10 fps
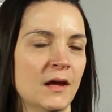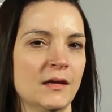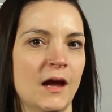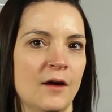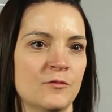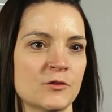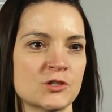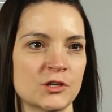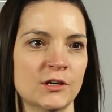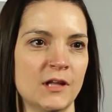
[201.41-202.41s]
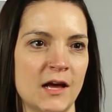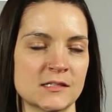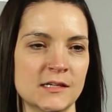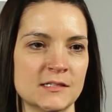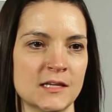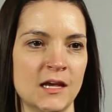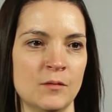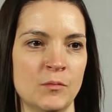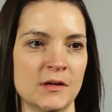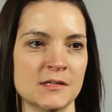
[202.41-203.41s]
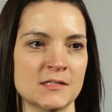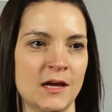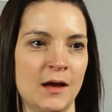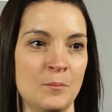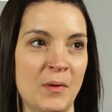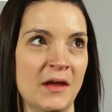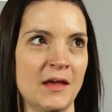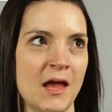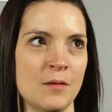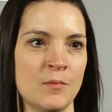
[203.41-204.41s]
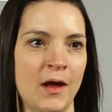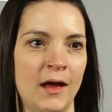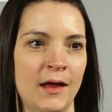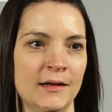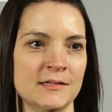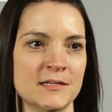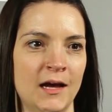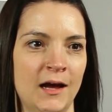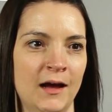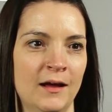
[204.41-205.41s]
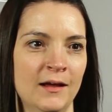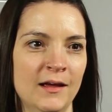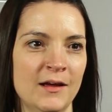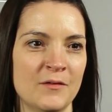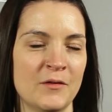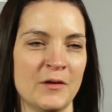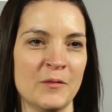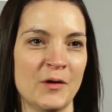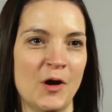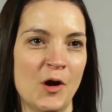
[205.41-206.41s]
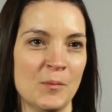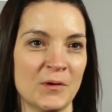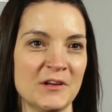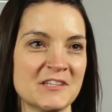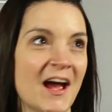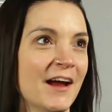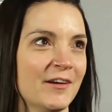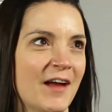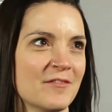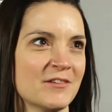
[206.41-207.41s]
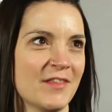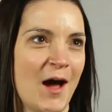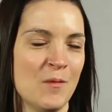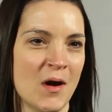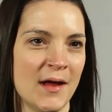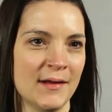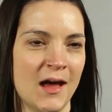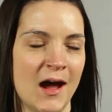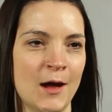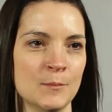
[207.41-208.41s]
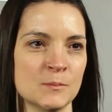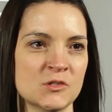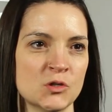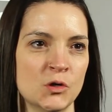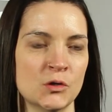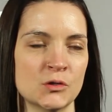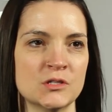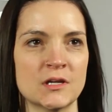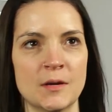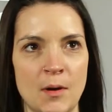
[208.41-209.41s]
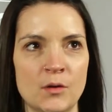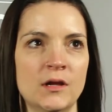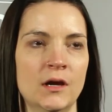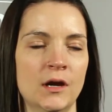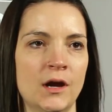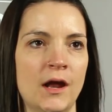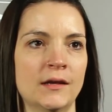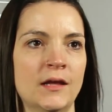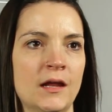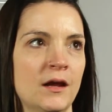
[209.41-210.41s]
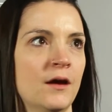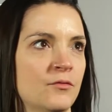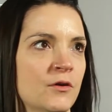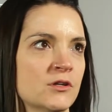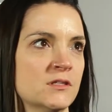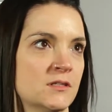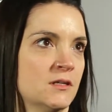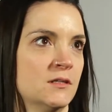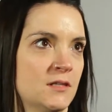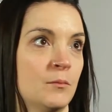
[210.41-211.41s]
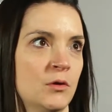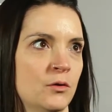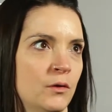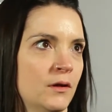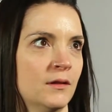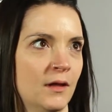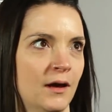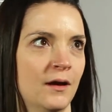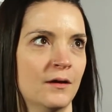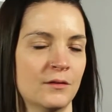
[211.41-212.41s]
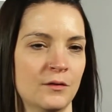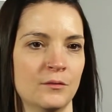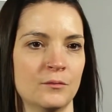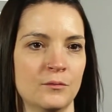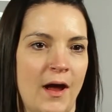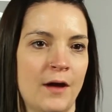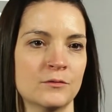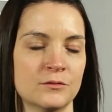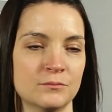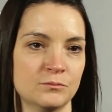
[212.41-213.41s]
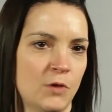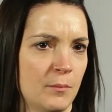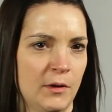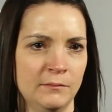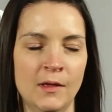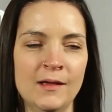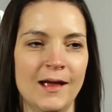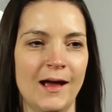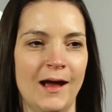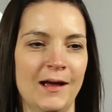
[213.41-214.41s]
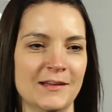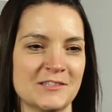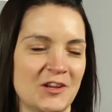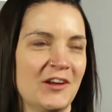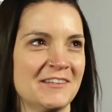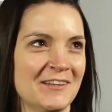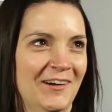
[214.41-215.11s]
Yeah, for sure. Last night's game was a big game, and we were all pretty tired after that one. So to come out here and get a first W in the round robin is good. So.